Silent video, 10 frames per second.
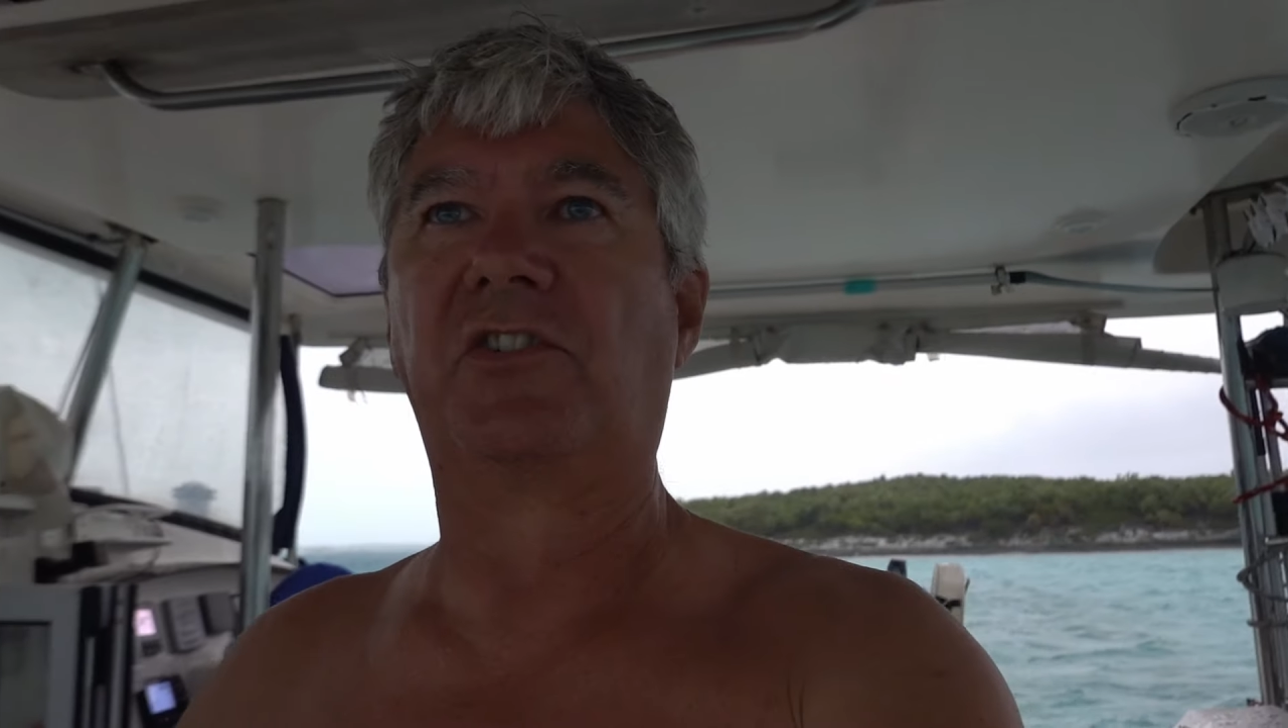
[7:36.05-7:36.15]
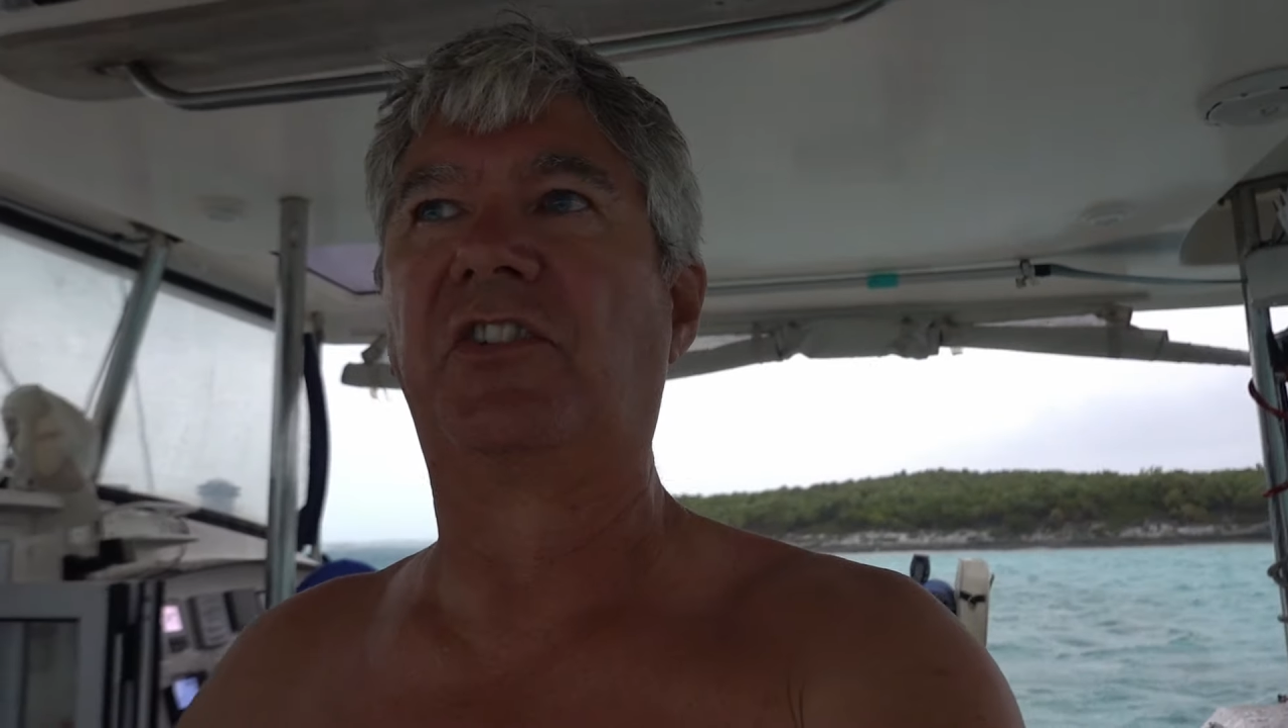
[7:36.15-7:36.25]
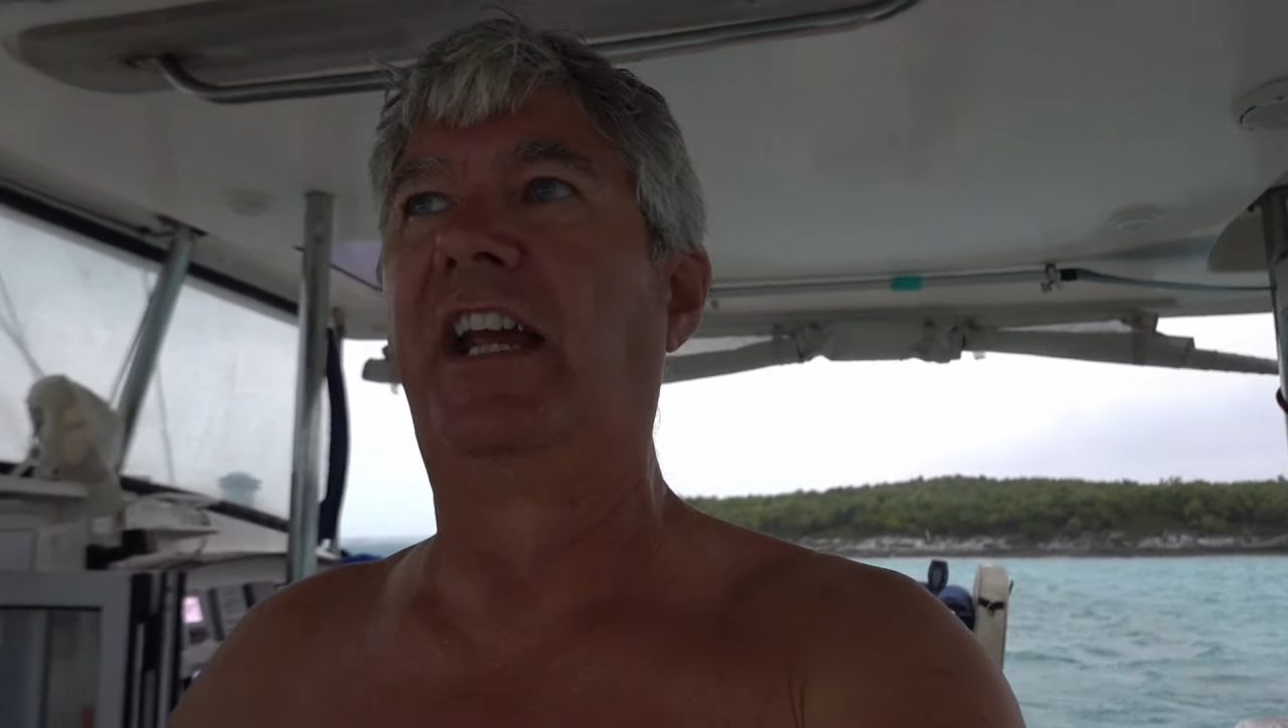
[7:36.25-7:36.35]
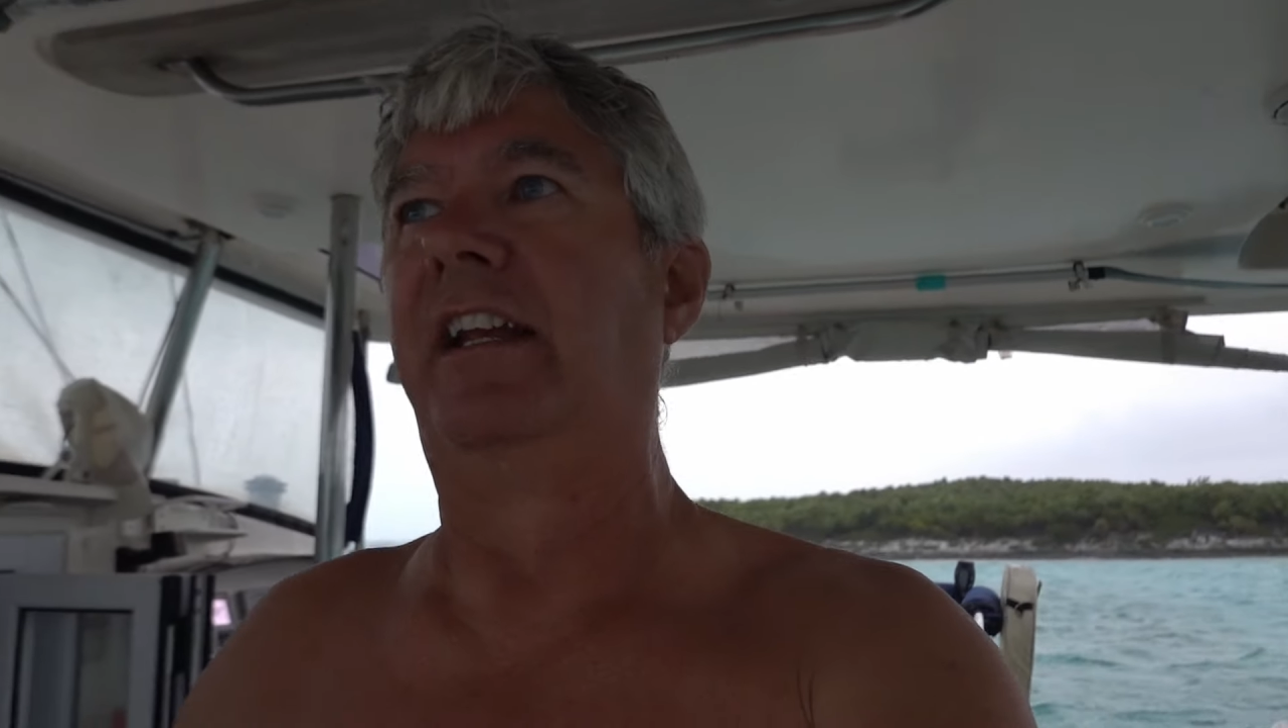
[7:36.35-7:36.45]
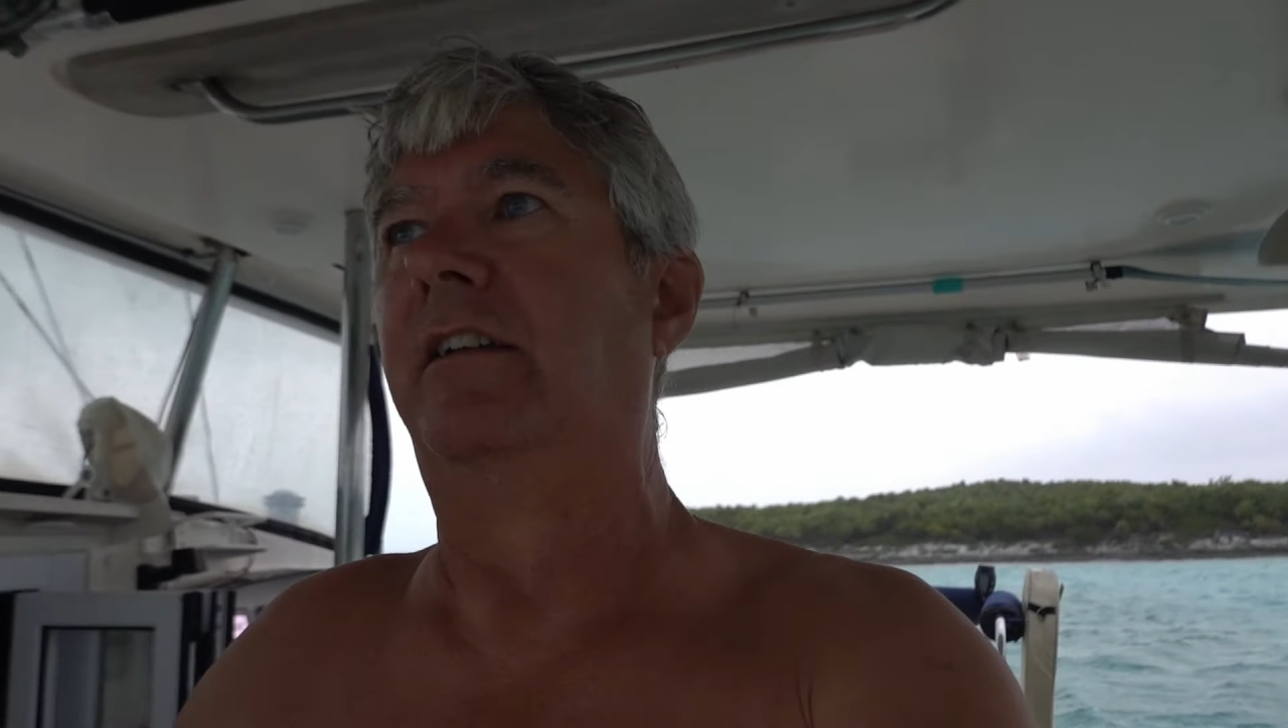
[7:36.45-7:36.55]

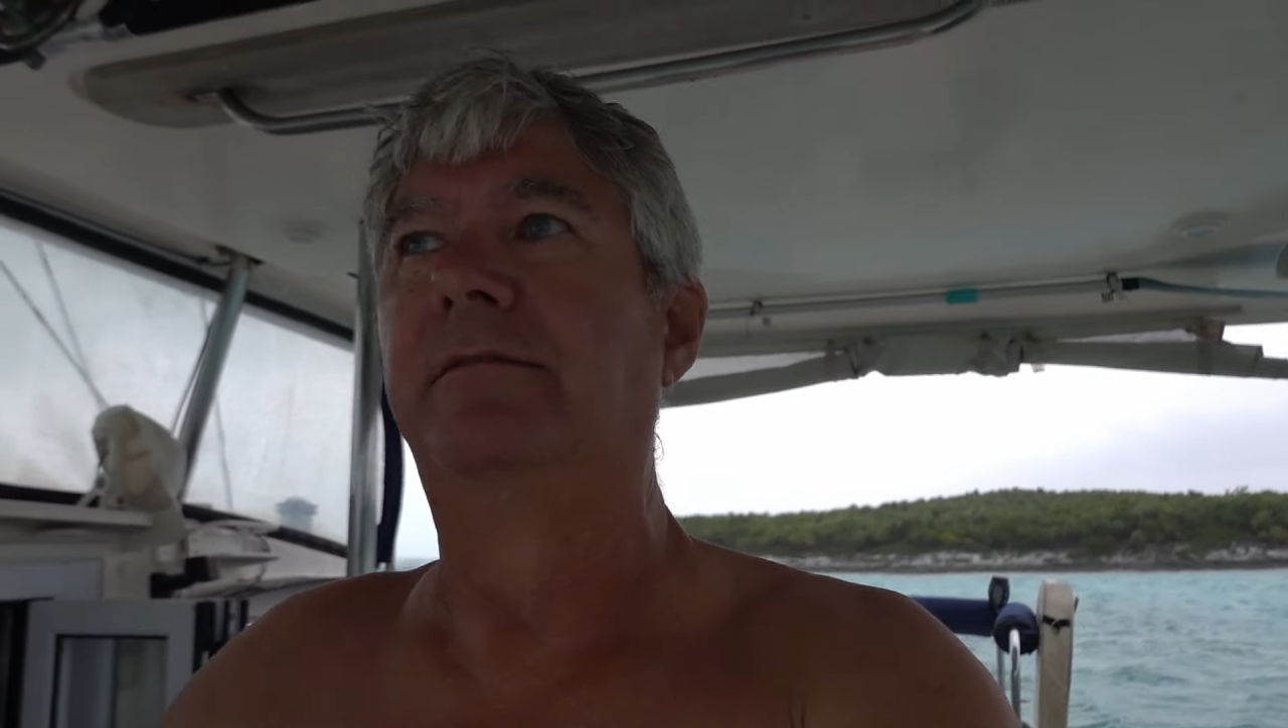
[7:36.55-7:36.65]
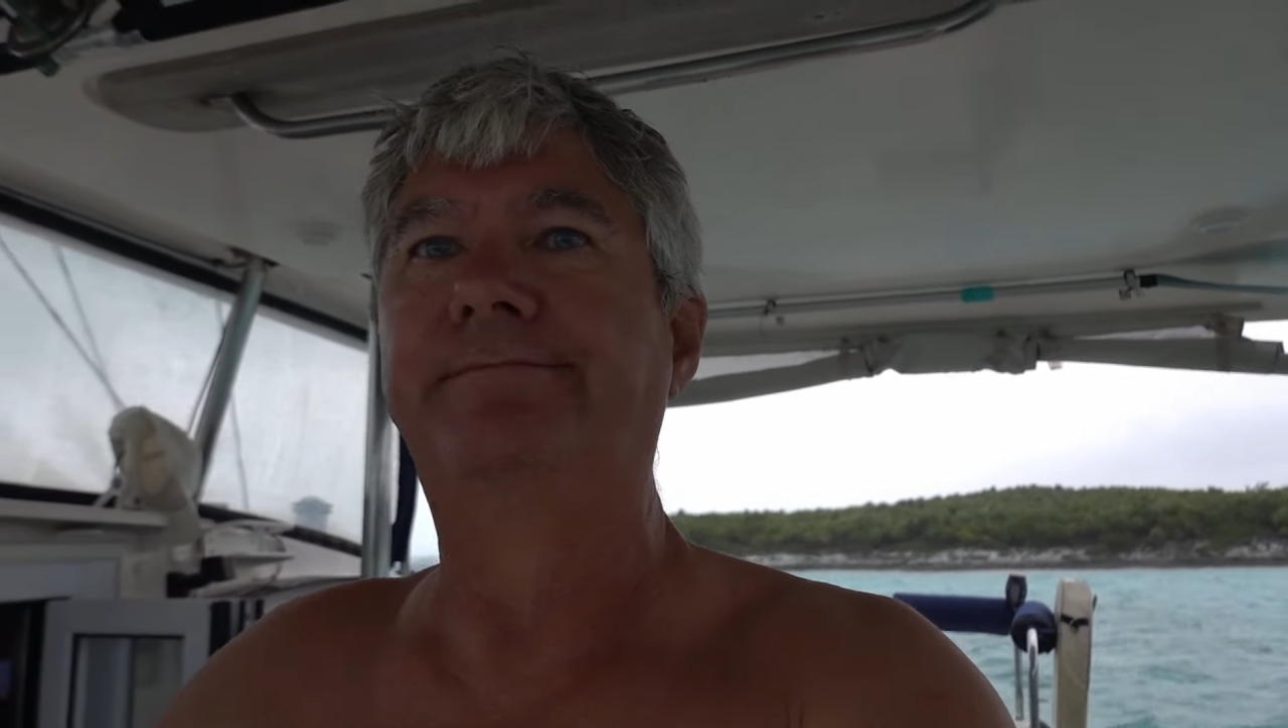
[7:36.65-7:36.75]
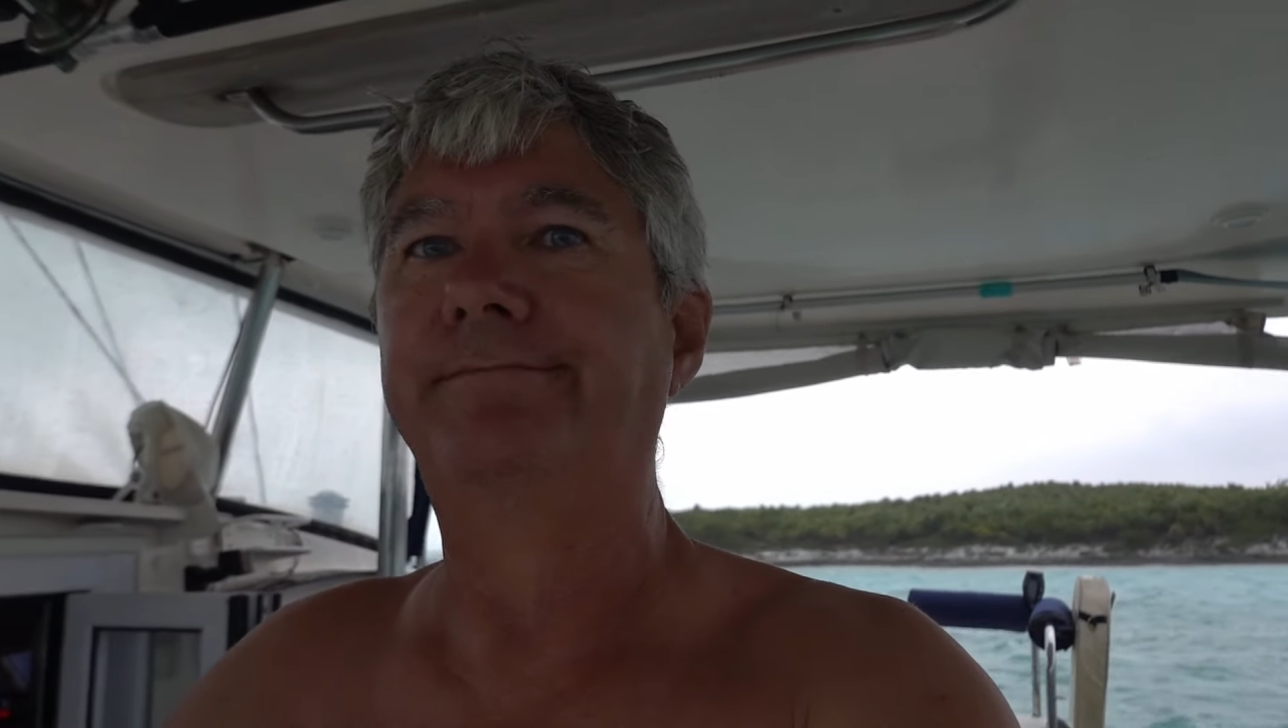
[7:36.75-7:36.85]
sustained.